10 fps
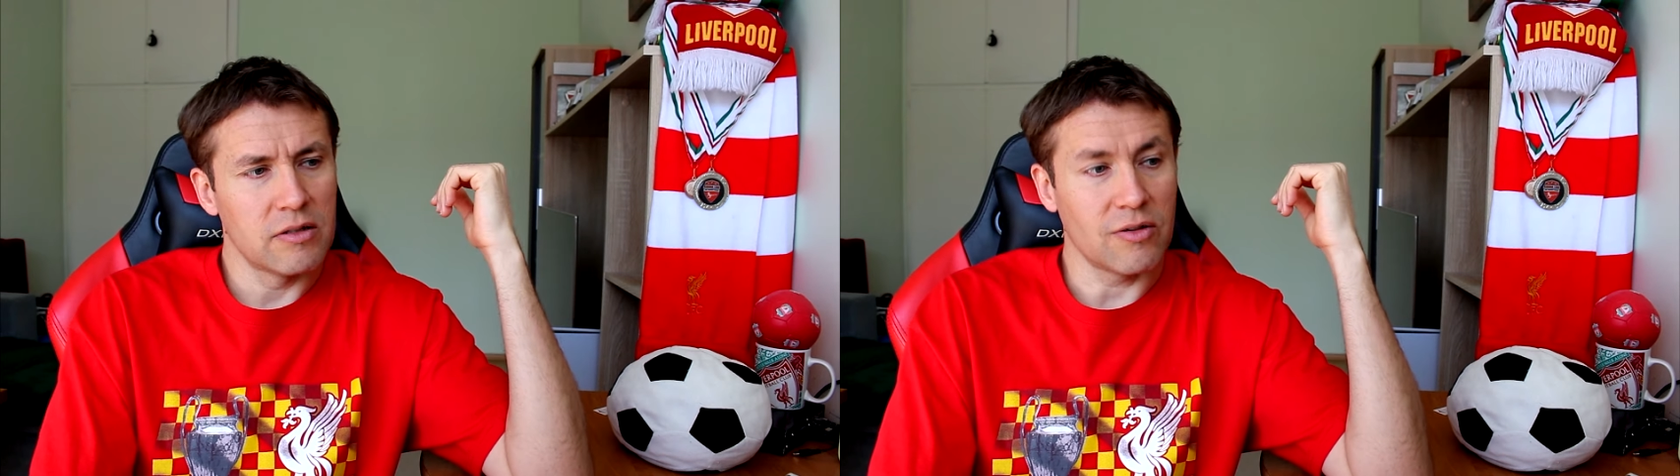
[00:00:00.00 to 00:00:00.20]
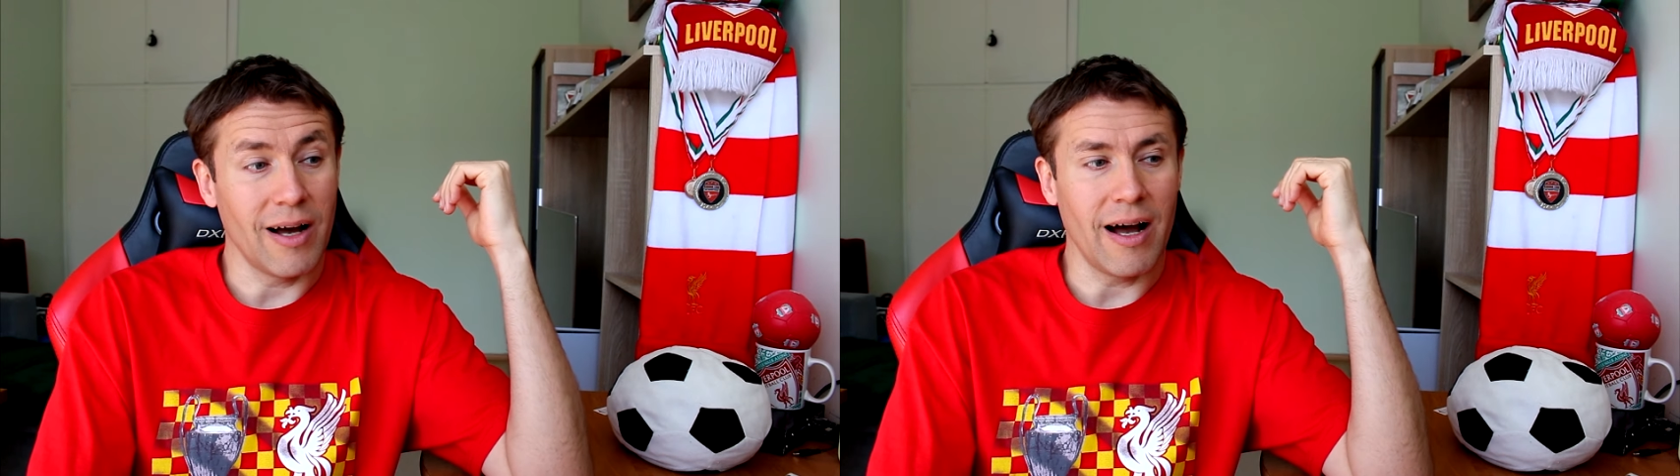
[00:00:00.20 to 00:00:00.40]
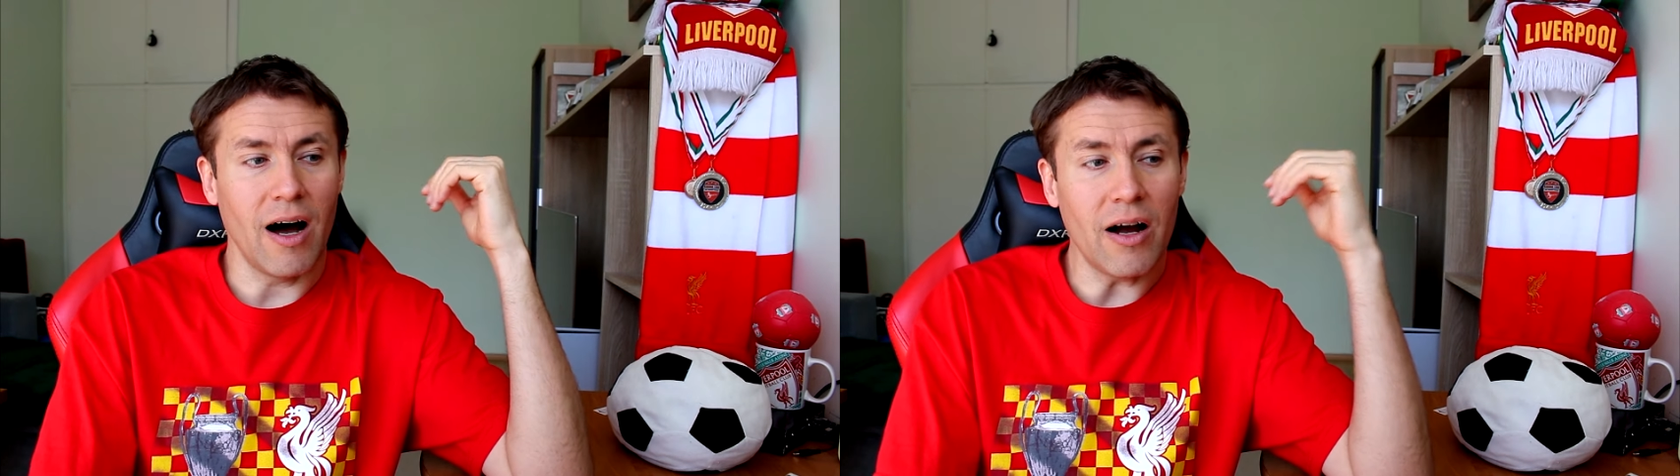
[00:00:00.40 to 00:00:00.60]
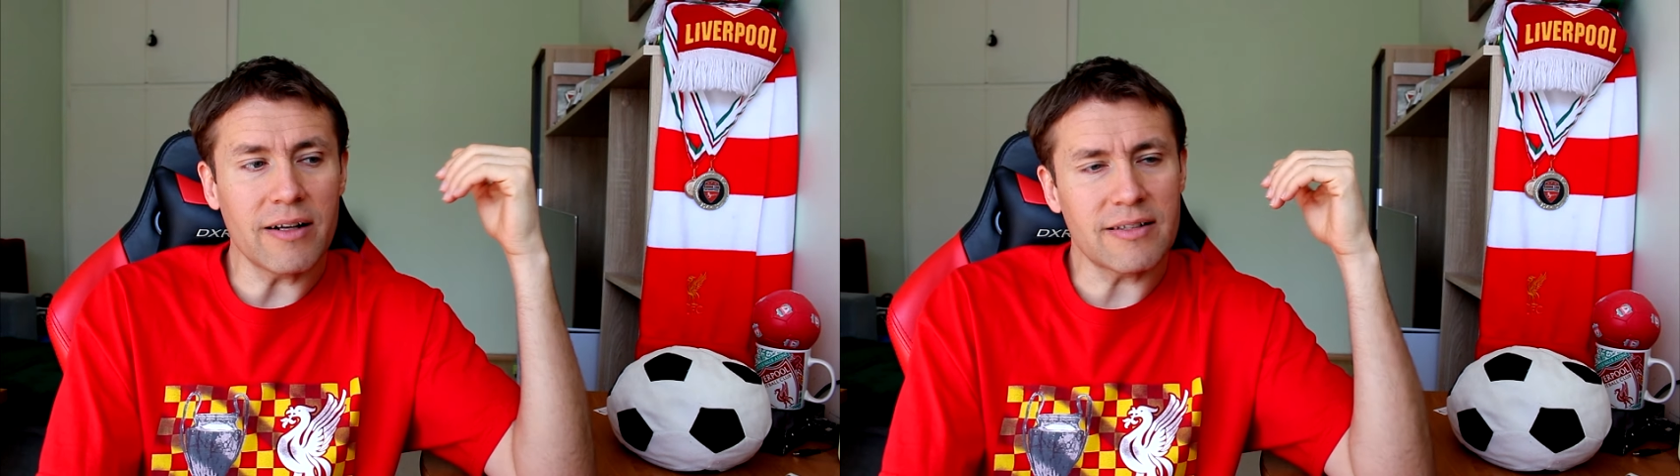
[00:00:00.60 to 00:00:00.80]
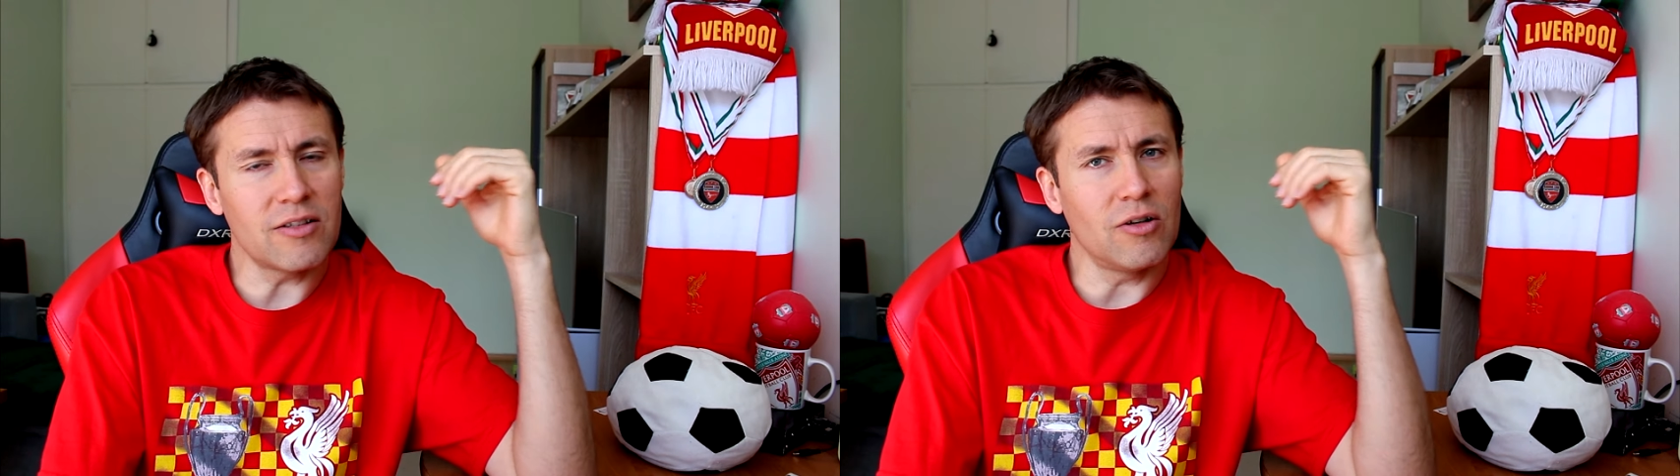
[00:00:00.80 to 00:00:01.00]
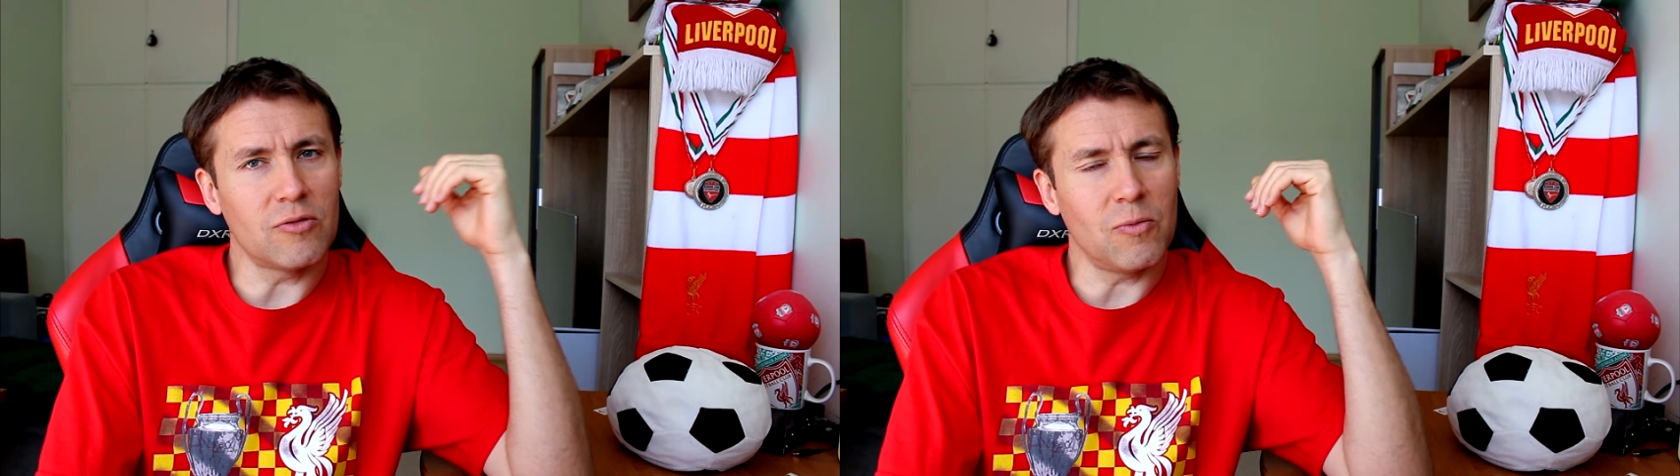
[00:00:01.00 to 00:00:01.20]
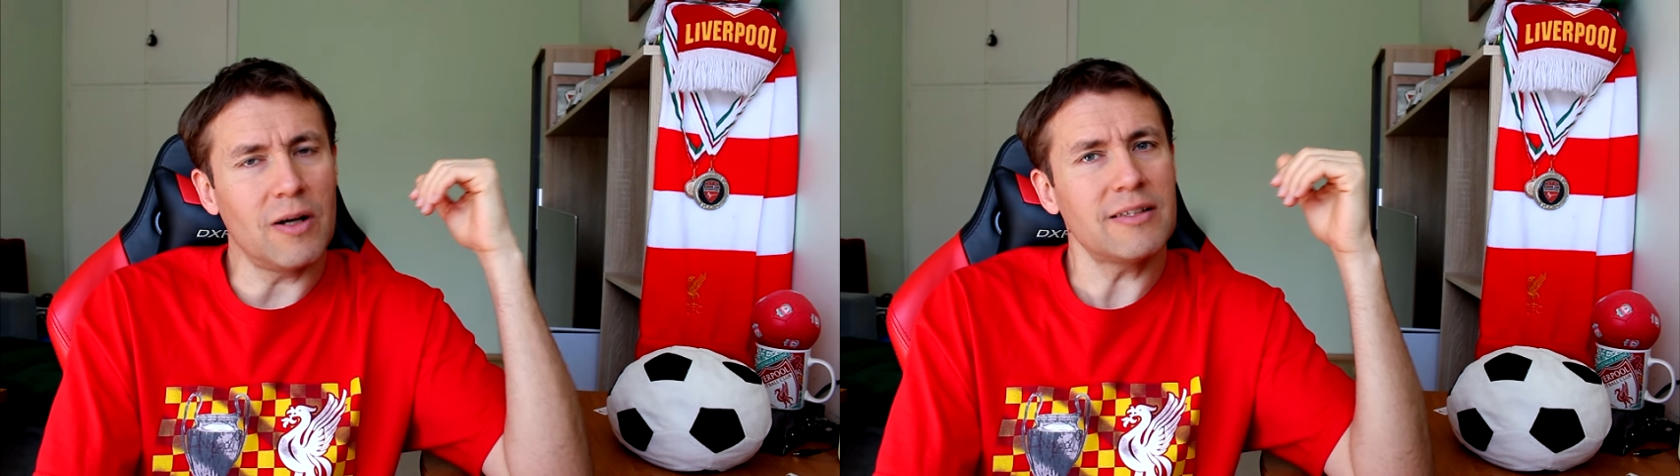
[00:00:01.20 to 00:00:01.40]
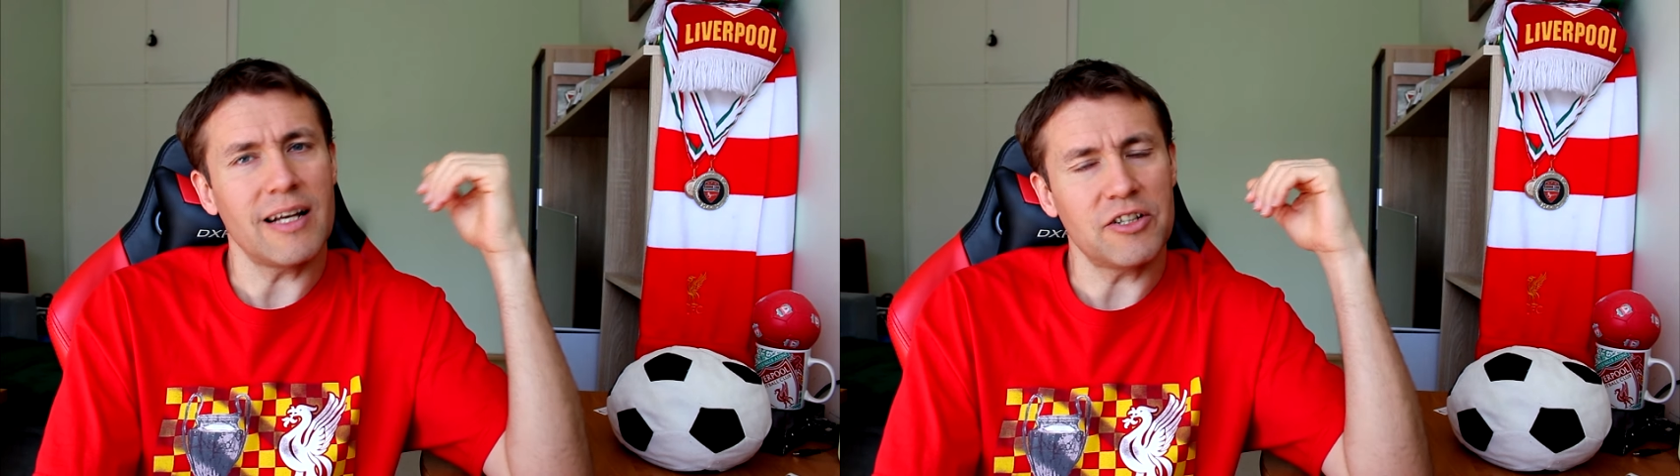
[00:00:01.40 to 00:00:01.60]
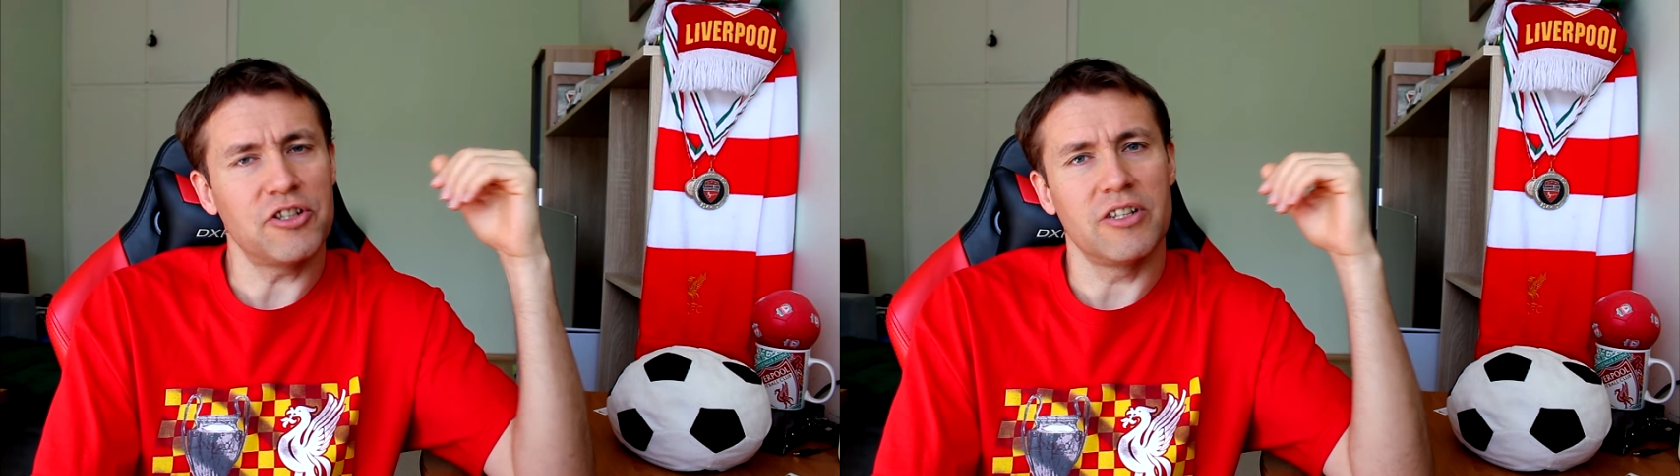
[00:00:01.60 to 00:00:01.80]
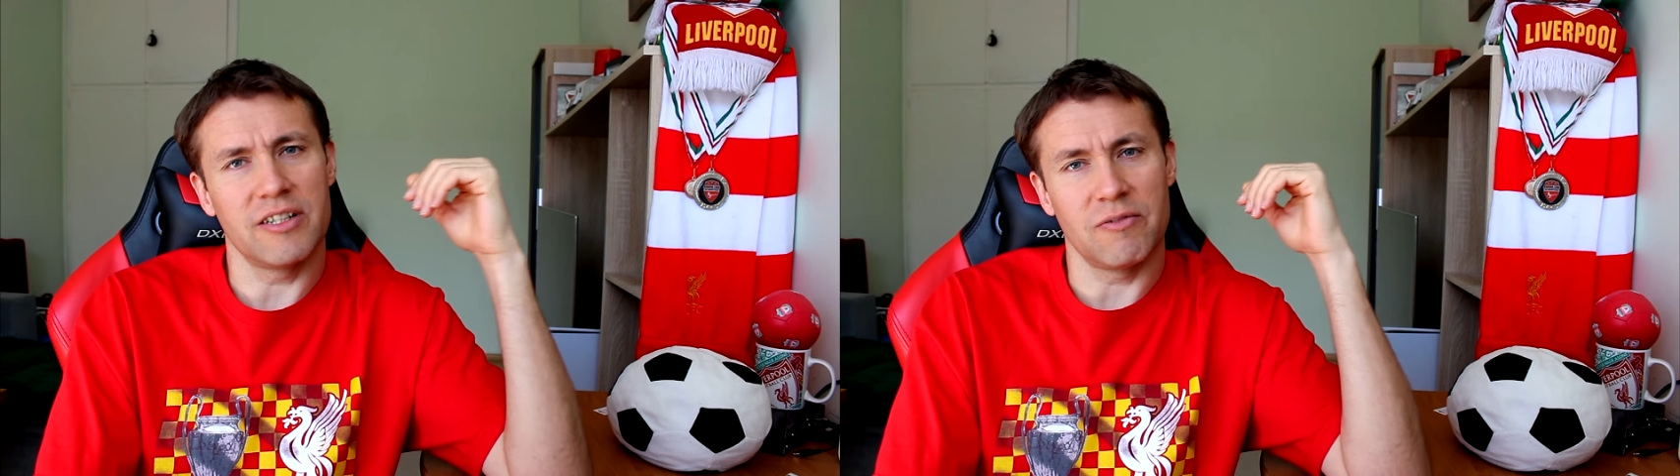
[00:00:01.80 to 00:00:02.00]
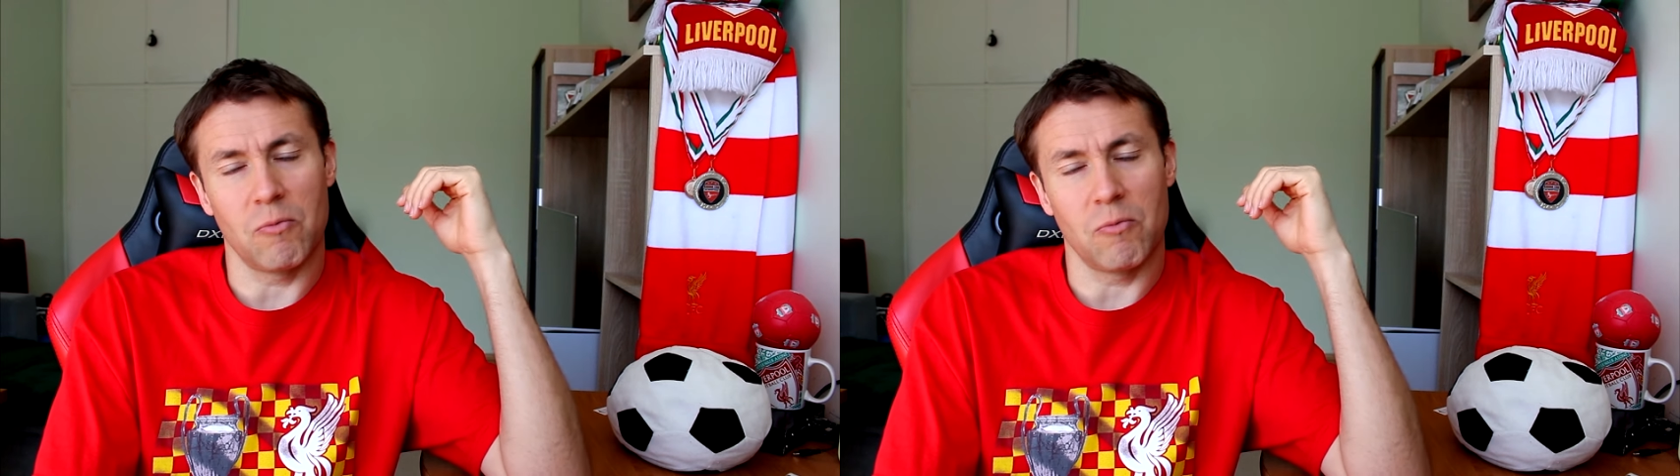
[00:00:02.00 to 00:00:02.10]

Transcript: So Arne Slot was actually